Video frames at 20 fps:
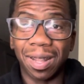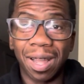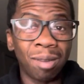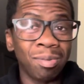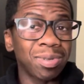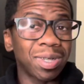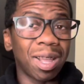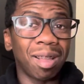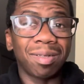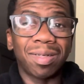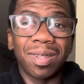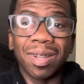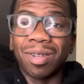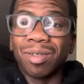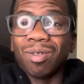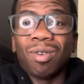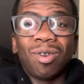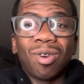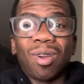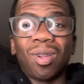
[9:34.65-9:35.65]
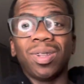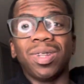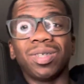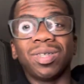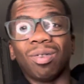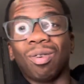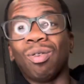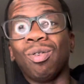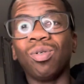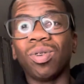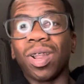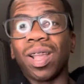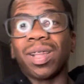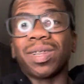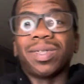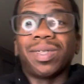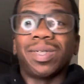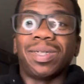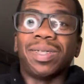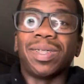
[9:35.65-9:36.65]
I was out there doing all these old
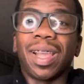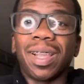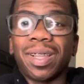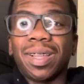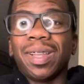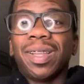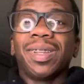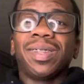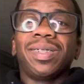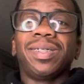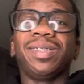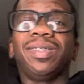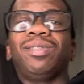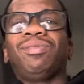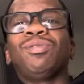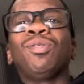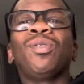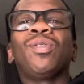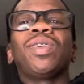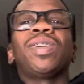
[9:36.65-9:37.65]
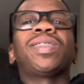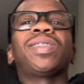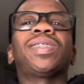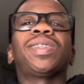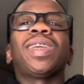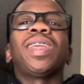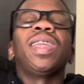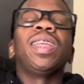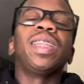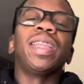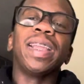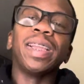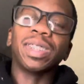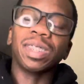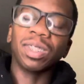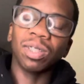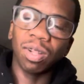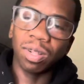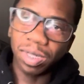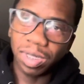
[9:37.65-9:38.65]
ass, like, doing a chain dance
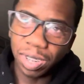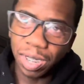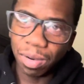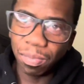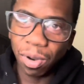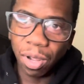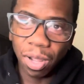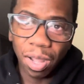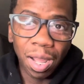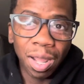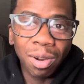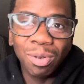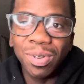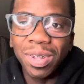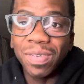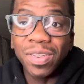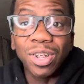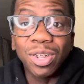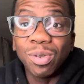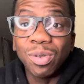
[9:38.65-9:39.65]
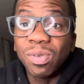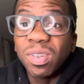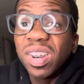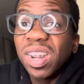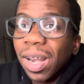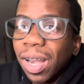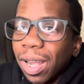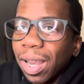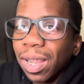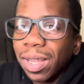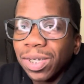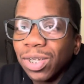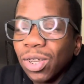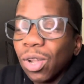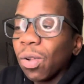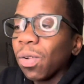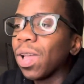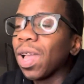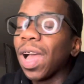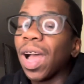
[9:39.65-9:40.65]
and all this shit, bro. I don't even do none of that.
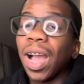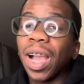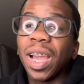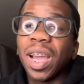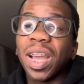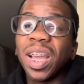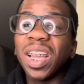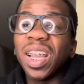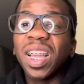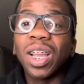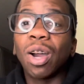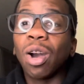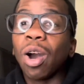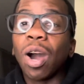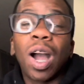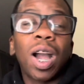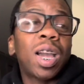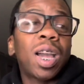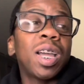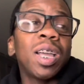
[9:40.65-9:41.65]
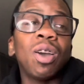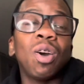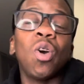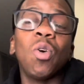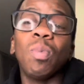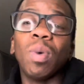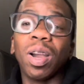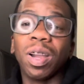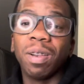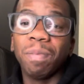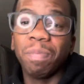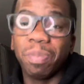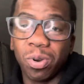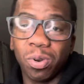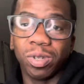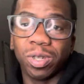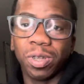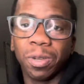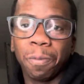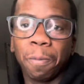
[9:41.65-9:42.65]
So I couldn't hold my
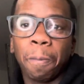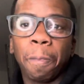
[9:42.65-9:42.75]
composure.